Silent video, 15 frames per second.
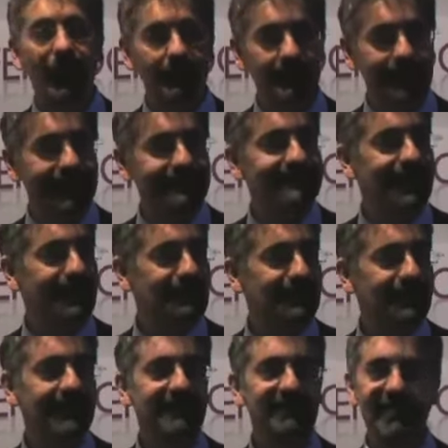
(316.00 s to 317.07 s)
Well, it's
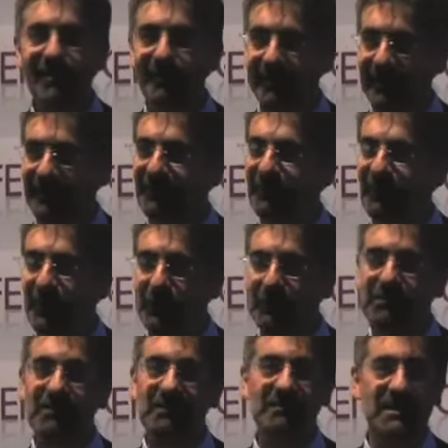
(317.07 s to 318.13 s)
definitely growing. You know,
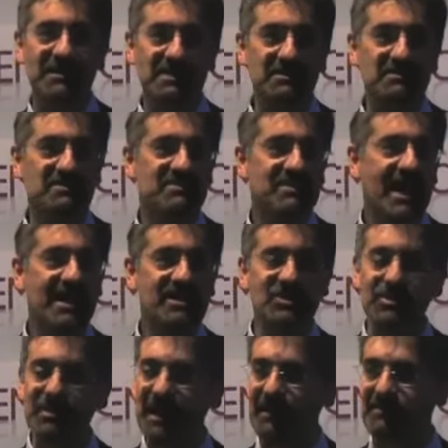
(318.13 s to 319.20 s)
there's a
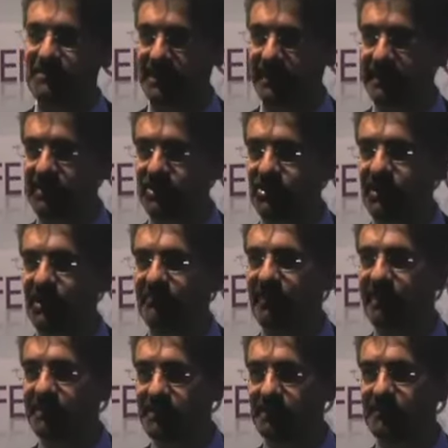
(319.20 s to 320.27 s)
tangible uptick this year
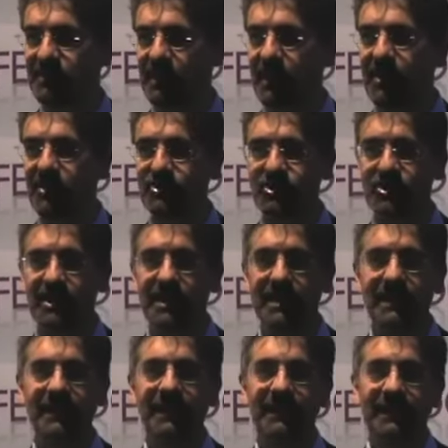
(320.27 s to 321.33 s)
relative to last
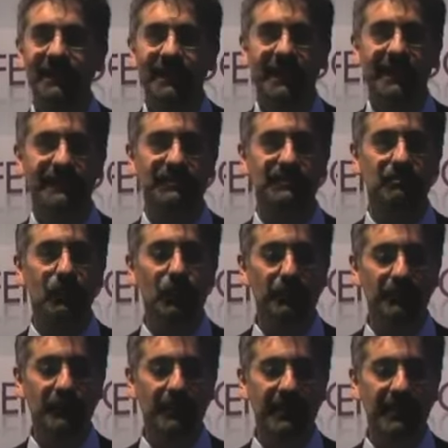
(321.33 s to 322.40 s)
year. It's
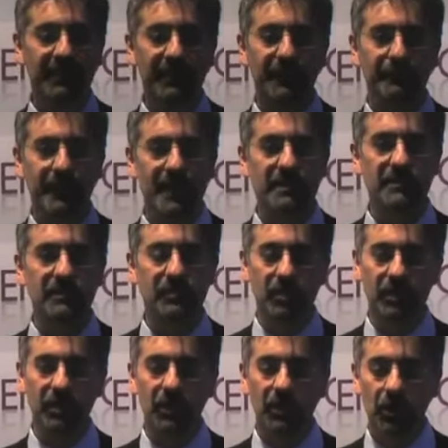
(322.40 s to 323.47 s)
moved to being an event
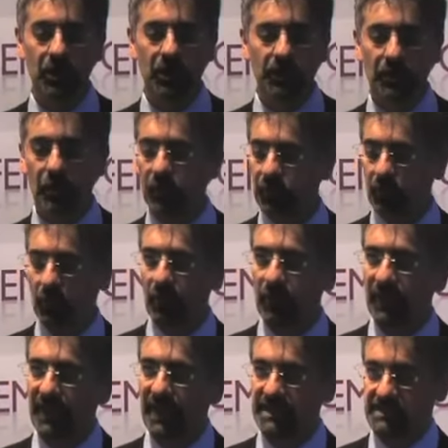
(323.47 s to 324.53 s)

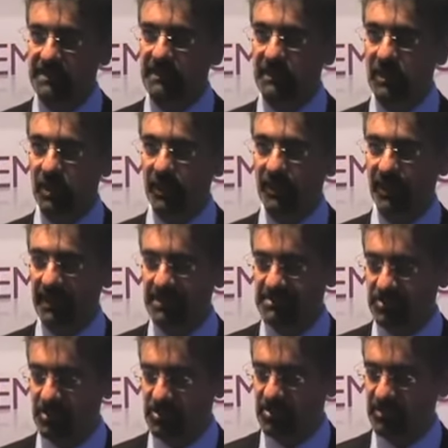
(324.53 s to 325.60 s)
that
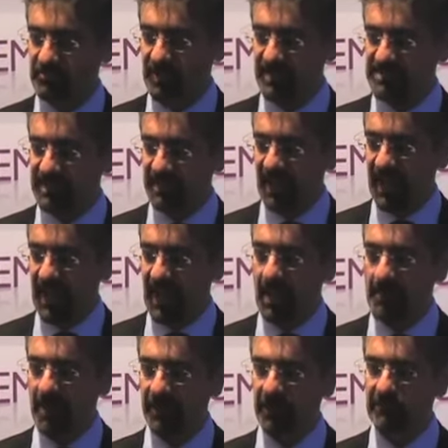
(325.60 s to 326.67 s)
isn't just addressing
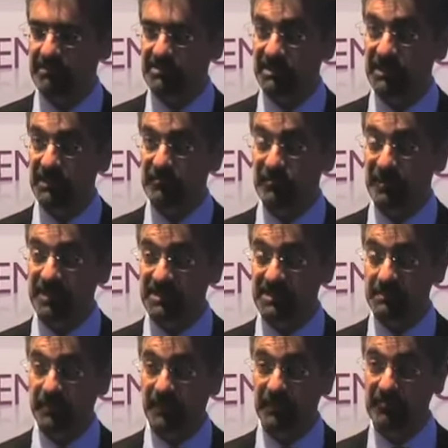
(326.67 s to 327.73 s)
a minority
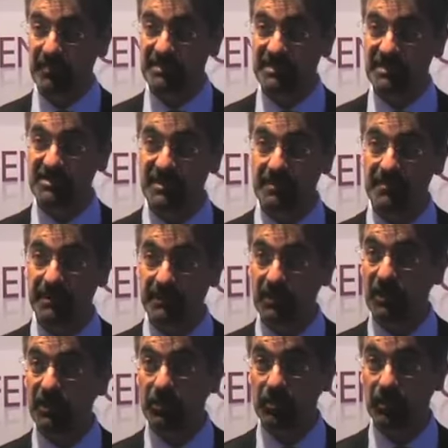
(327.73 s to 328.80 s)
interest, but addressing something
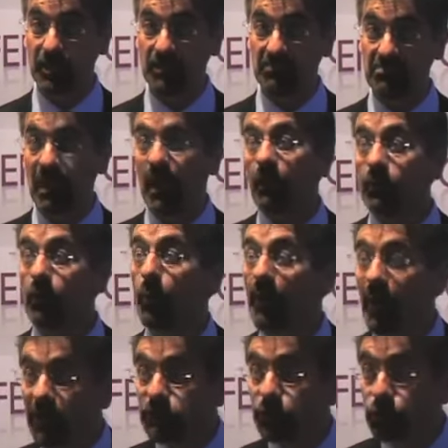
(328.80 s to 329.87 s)
that
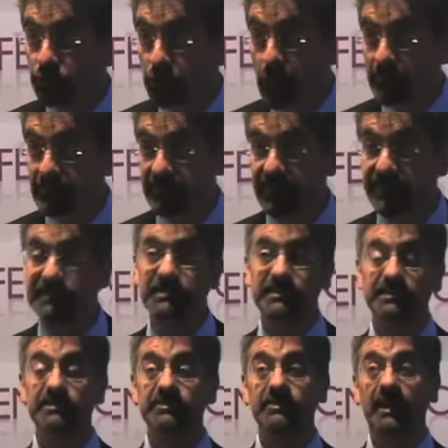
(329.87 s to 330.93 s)
when I talk to
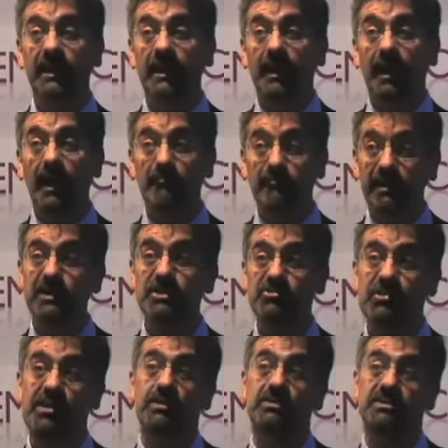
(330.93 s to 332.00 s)
operators, I really
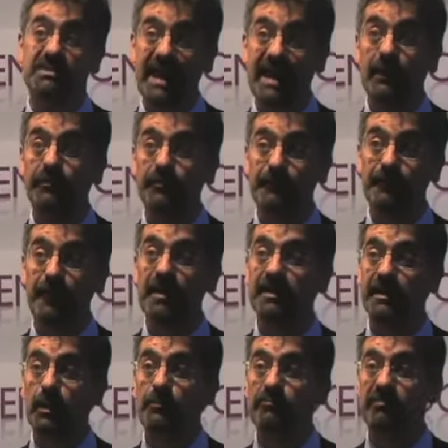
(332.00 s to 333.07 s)
struggle now to
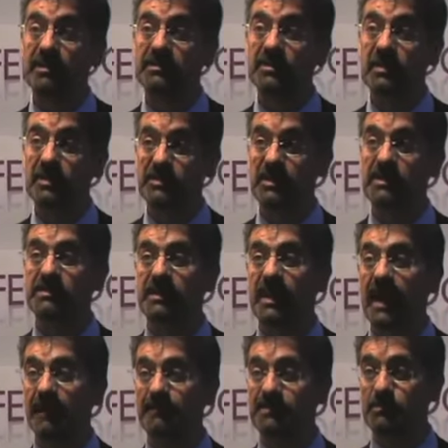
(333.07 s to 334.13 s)
find an operator that doesn't
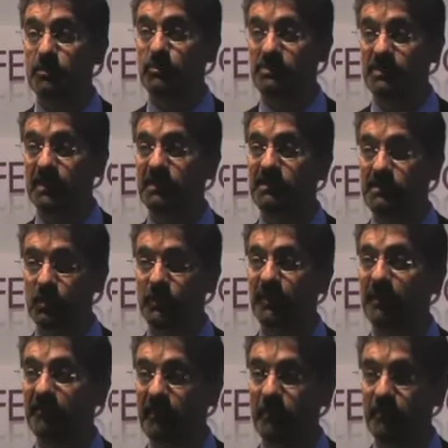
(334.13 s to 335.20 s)
have small cells on
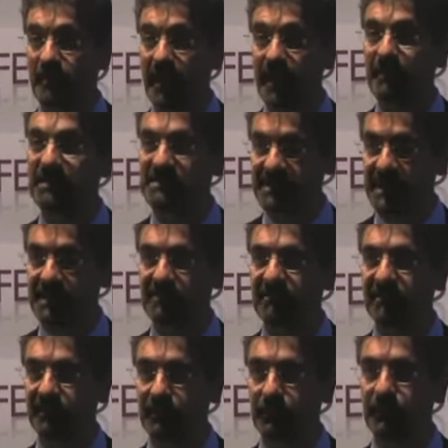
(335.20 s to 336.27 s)
their roadmap. It's that
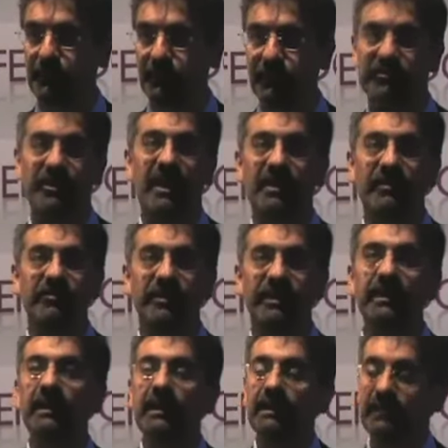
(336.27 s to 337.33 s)
degree of
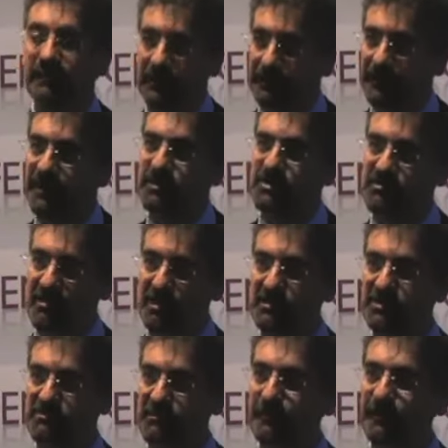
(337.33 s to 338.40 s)
universality. The event has
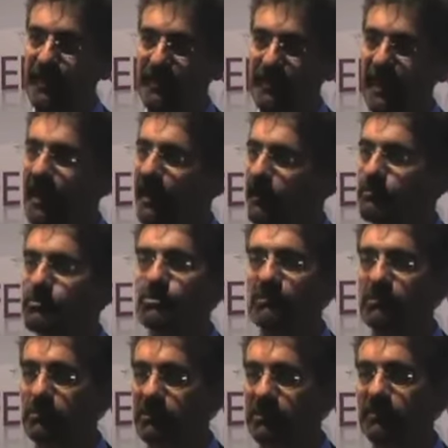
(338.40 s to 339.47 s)
grown to reflect that, and I'm sure
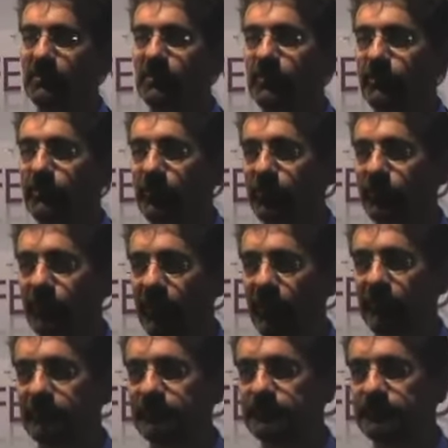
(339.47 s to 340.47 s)
it will continue to do so.